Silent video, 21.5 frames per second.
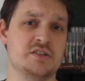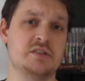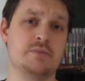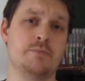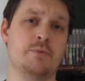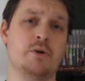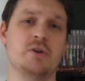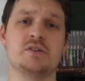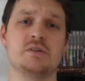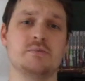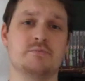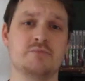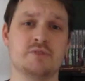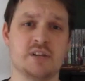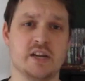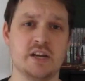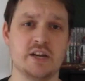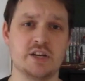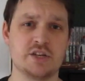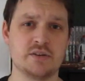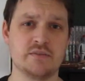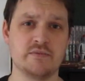deposit
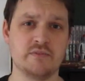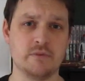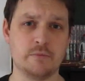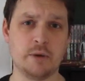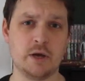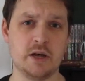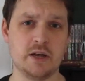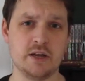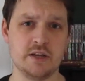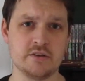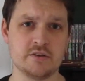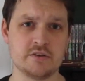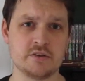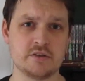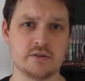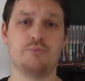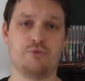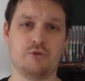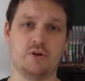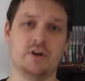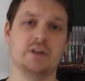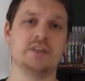protection for buyers,
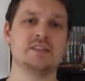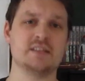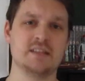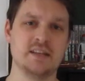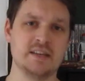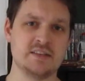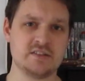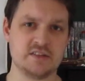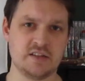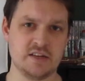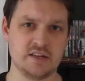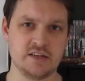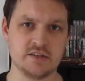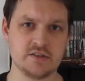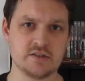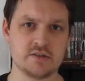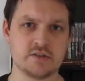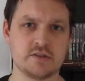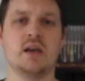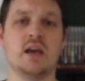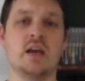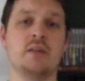price
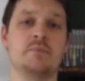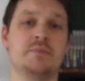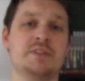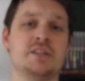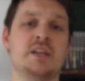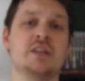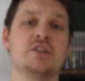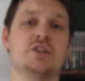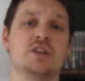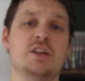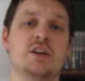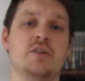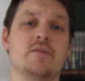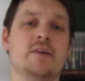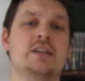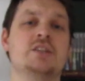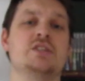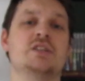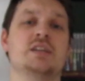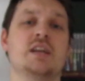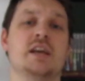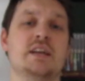listings, and potentially
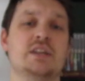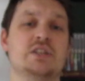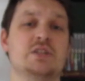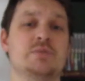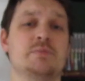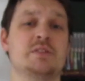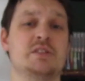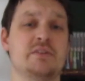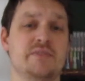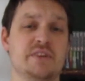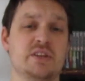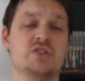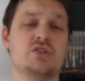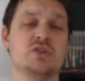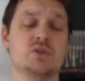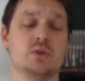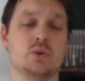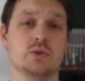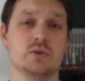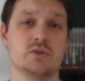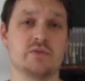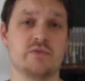arranging a specific
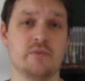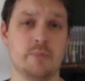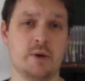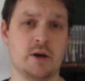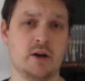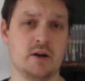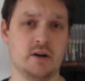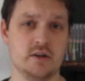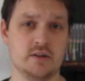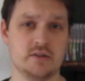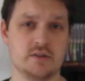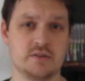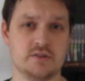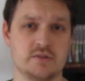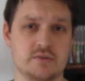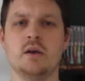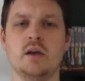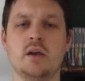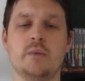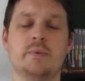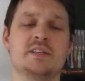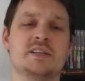source for parts,
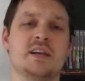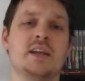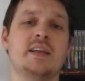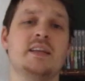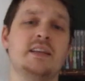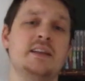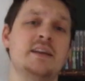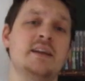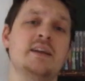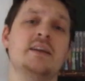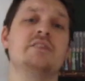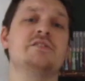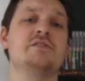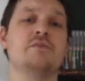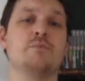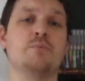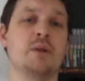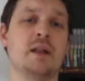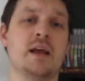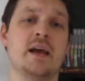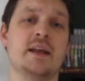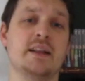it would take years of
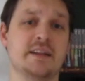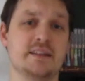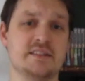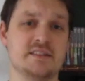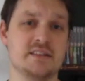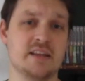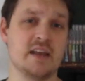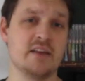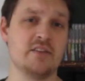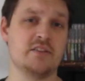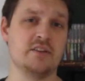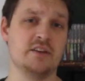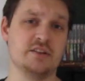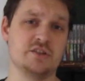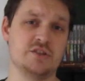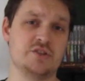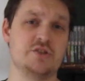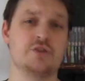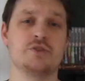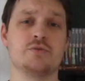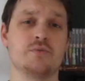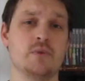planning to get things
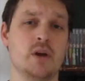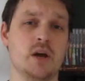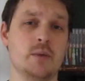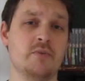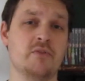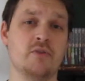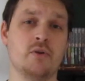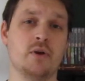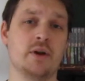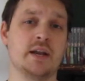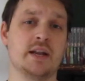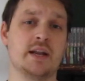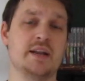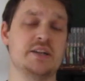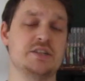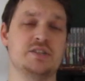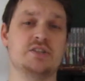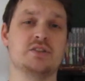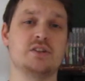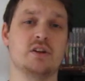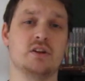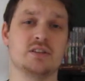just right before I can actually
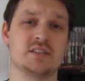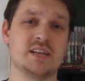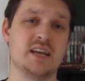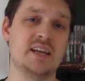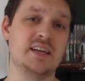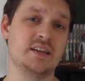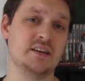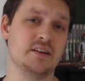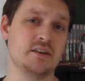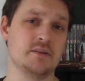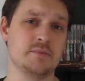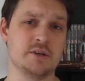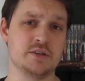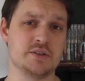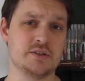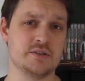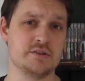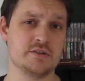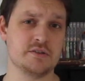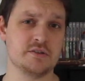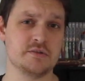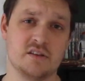start taking
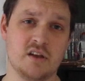commissions.